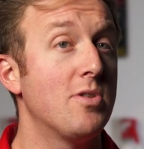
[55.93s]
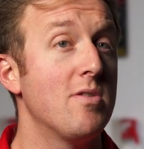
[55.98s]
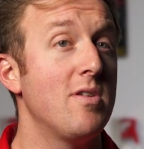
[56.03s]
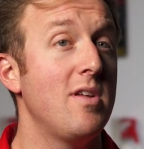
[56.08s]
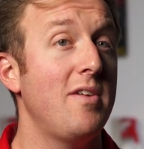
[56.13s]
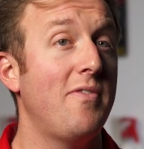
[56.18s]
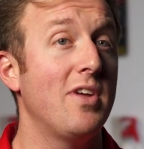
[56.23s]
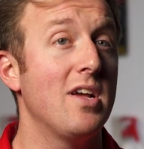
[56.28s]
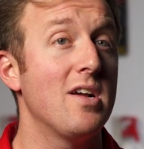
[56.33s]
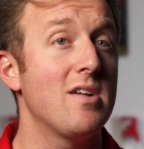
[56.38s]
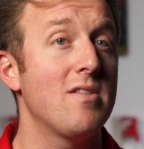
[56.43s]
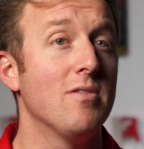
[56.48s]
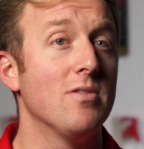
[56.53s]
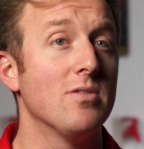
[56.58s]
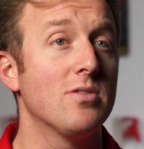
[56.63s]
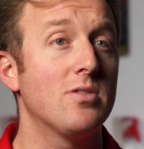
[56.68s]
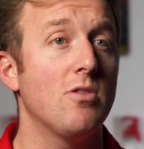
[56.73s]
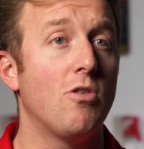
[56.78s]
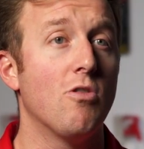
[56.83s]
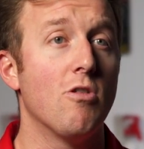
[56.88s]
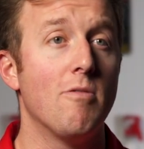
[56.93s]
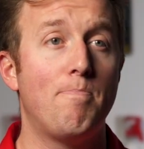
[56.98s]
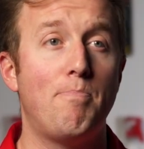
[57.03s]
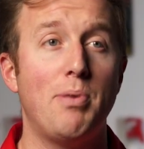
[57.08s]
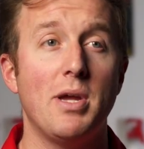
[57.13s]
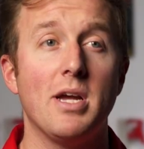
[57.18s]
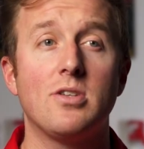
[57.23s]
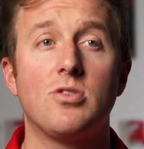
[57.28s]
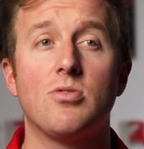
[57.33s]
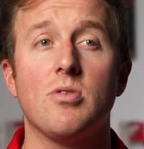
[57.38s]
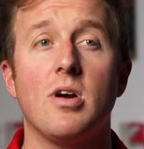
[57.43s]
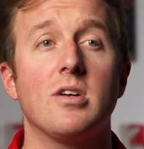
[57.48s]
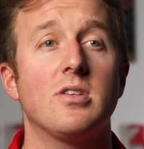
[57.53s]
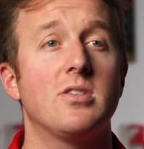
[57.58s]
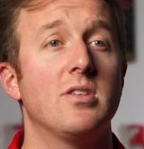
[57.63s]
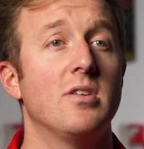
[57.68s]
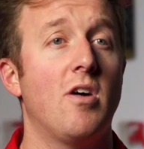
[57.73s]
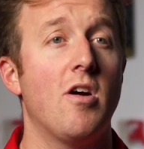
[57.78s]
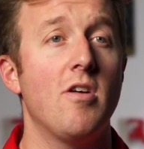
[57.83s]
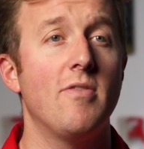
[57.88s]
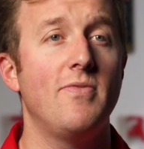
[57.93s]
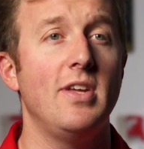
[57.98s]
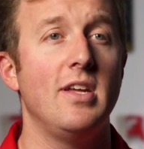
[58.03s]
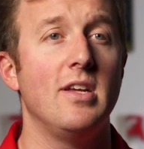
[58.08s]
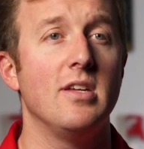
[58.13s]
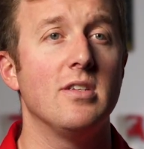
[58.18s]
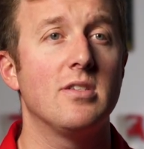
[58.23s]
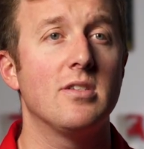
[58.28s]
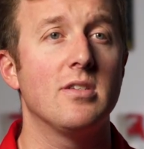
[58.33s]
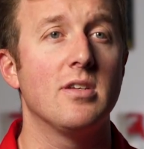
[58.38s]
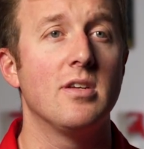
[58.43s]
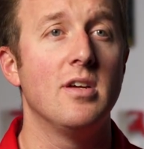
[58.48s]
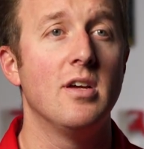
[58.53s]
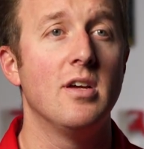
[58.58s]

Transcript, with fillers: dirty vehicles or big trucks and RVs.